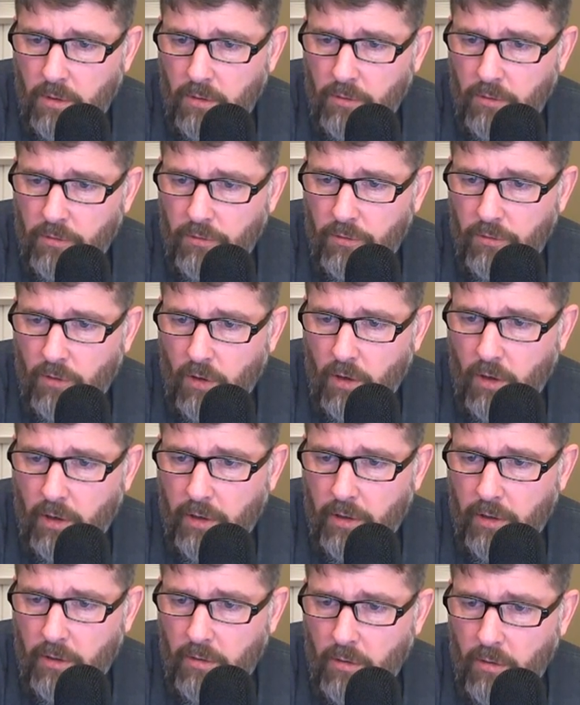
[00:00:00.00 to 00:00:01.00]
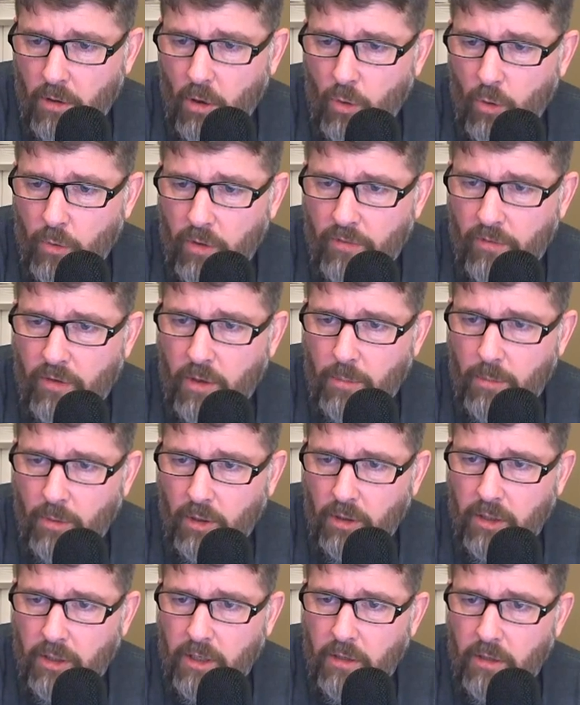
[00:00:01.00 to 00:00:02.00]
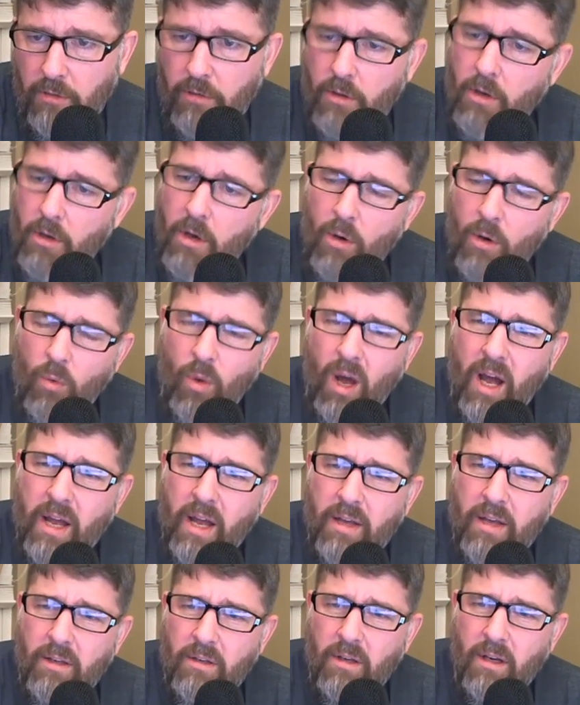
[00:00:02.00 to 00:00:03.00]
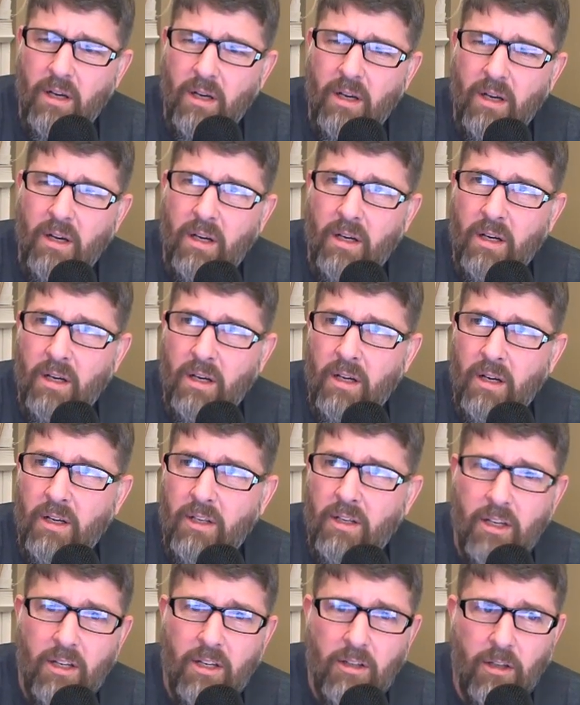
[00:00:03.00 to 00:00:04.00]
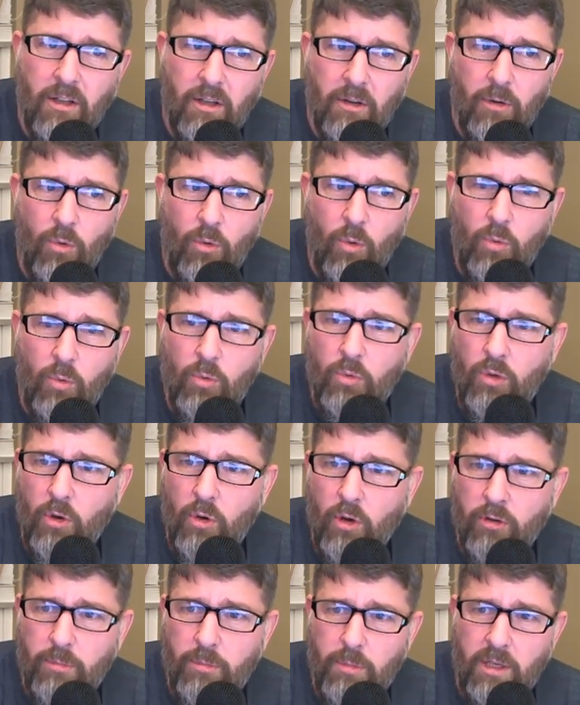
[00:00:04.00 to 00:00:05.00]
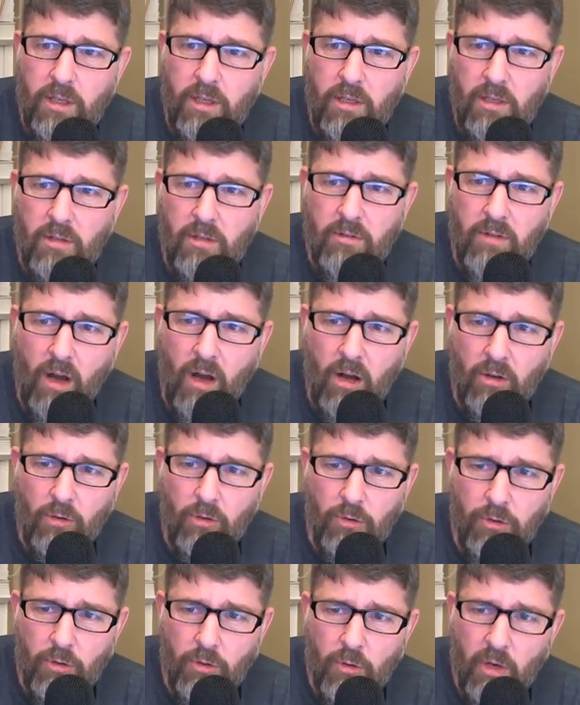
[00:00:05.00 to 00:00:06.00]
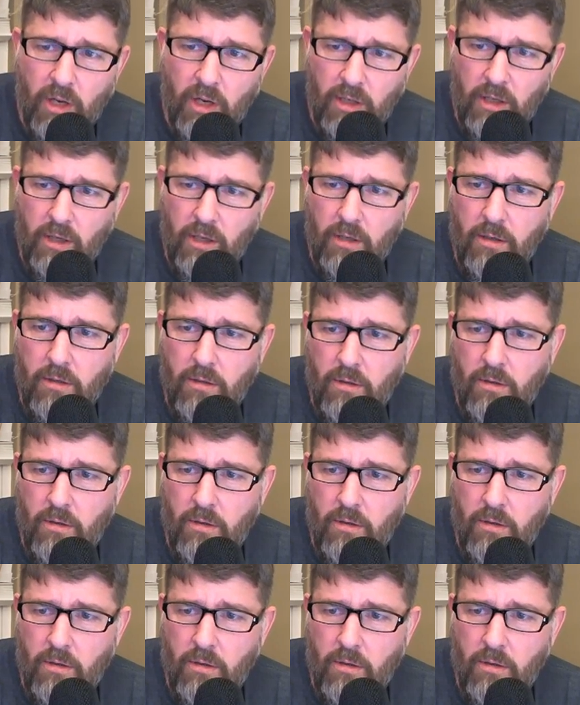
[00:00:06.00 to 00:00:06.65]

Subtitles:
Sorry. Oh, Reef Keeper Elite. Why? You need the little USB dongle doohickey.